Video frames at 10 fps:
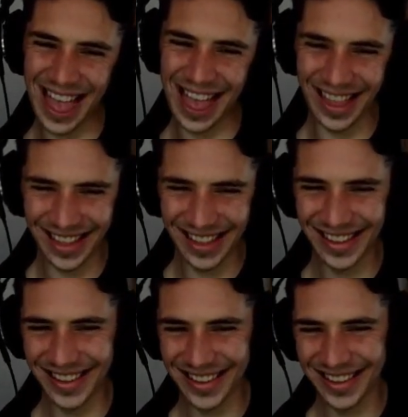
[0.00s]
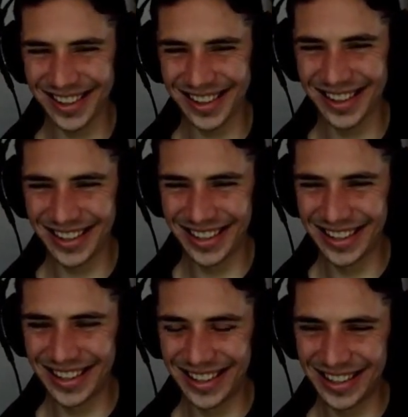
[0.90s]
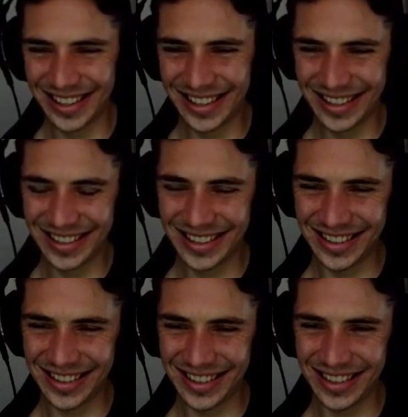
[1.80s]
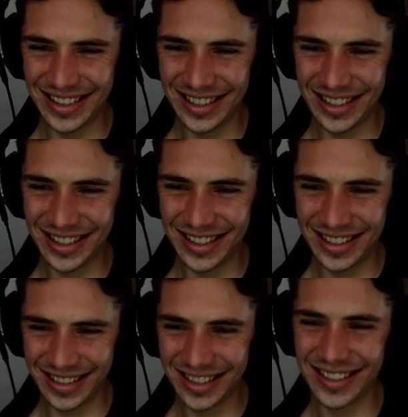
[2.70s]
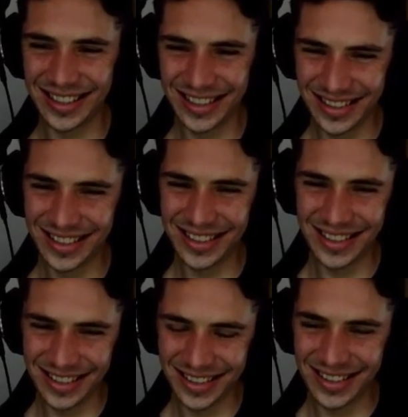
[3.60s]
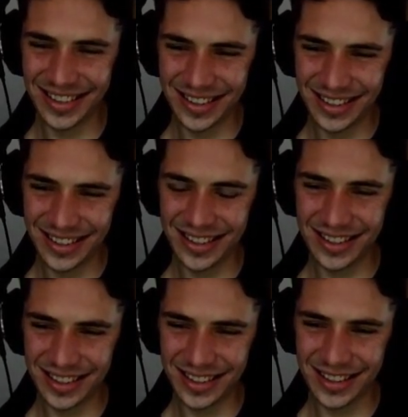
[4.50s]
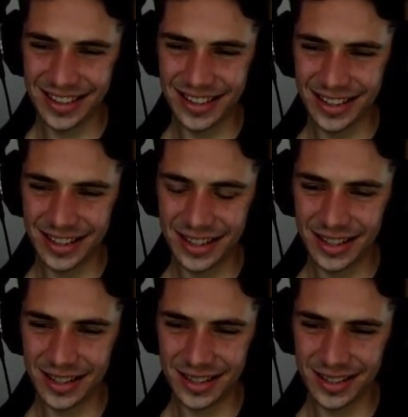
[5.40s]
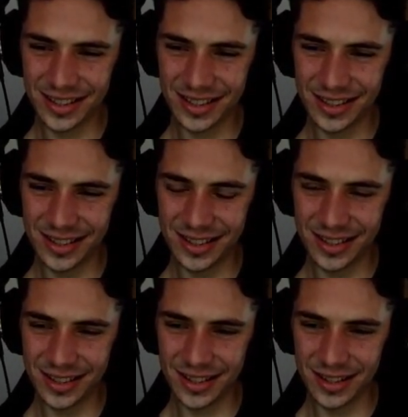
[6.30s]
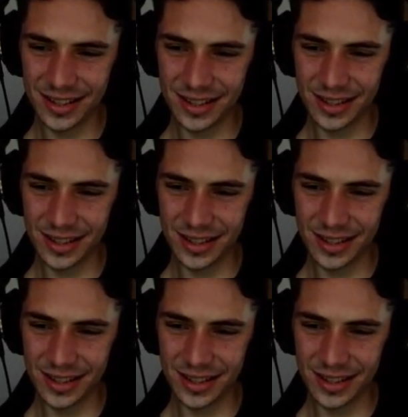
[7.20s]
This person isn't speaking.